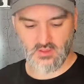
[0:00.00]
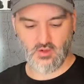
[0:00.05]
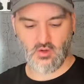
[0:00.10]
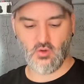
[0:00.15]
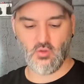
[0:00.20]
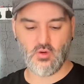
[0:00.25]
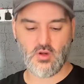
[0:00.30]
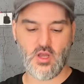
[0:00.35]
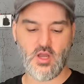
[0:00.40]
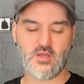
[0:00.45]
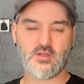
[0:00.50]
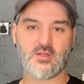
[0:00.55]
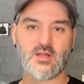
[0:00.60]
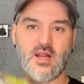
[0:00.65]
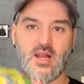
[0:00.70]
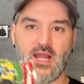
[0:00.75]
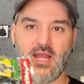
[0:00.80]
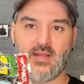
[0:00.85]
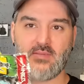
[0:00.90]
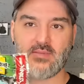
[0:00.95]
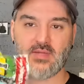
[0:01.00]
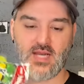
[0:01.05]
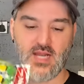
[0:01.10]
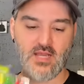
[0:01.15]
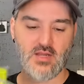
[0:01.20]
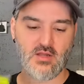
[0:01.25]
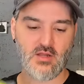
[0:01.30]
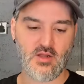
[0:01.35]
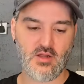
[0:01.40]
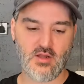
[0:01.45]
All unclaimed
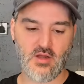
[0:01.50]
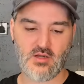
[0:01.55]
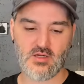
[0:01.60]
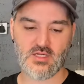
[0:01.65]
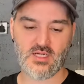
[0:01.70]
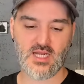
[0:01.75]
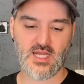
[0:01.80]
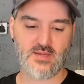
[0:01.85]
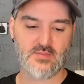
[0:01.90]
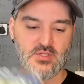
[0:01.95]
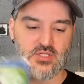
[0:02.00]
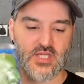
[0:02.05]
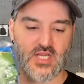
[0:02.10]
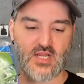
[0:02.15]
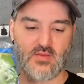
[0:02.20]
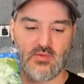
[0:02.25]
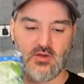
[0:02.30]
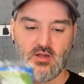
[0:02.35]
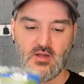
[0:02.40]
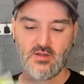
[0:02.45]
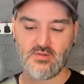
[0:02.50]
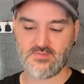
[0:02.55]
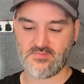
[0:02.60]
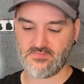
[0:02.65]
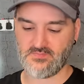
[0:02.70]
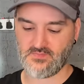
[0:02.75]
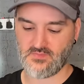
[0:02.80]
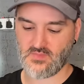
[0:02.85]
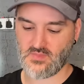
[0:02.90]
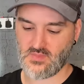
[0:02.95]
Lego, unclaimed Chima,
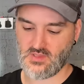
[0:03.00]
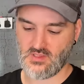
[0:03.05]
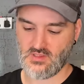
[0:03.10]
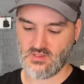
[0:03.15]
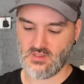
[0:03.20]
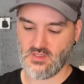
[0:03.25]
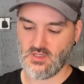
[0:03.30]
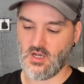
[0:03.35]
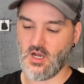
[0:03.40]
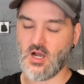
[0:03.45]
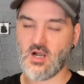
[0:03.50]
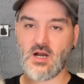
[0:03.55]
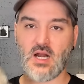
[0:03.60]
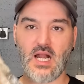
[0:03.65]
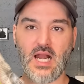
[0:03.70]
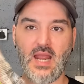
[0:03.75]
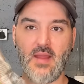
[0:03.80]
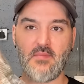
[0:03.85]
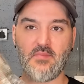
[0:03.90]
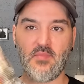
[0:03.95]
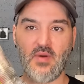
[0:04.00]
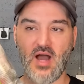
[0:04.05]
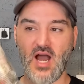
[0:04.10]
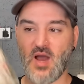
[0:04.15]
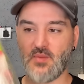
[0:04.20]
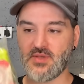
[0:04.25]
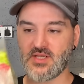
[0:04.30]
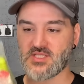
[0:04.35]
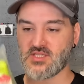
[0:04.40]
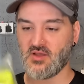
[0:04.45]
unclaimed
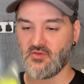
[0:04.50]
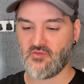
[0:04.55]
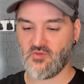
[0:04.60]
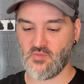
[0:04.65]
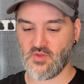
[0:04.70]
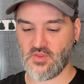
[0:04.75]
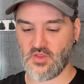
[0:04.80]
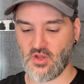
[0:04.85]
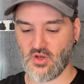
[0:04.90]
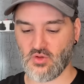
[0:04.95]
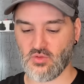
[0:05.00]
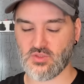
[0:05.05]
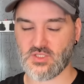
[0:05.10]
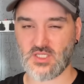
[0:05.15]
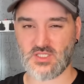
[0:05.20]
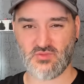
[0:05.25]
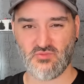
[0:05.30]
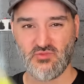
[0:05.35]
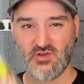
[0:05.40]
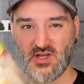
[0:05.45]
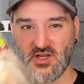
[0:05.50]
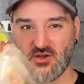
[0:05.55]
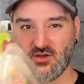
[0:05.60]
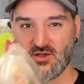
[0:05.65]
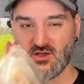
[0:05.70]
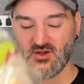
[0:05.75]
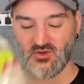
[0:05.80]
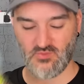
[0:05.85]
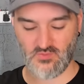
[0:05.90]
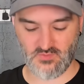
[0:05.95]
Barbie stuff from McDonald's. That's a really good
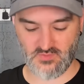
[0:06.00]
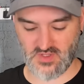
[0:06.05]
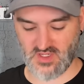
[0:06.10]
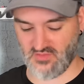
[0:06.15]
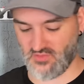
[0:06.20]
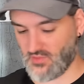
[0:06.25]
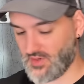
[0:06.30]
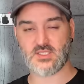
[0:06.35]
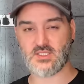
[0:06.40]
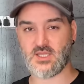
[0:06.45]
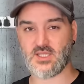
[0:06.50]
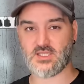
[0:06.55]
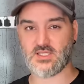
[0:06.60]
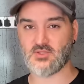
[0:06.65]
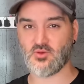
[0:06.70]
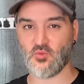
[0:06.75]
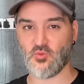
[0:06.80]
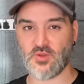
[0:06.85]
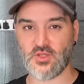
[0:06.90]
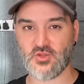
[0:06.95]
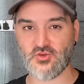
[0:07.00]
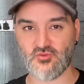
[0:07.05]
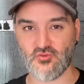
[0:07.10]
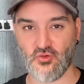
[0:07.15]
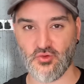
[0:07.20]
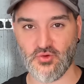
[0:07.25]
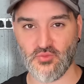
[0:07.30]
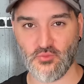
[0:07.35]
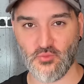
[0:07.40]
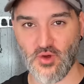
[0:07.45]
little giveaway. This has all been
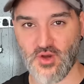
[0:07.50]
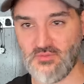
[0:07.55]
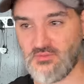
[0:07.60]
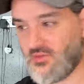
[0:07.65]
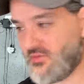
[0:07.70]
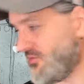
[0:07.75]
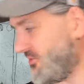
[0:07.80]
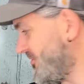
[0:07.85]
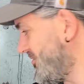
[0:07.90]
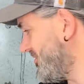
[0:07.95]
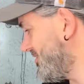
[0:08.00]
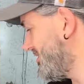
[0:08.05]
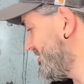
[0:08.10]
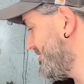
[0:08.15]
drawn and won before.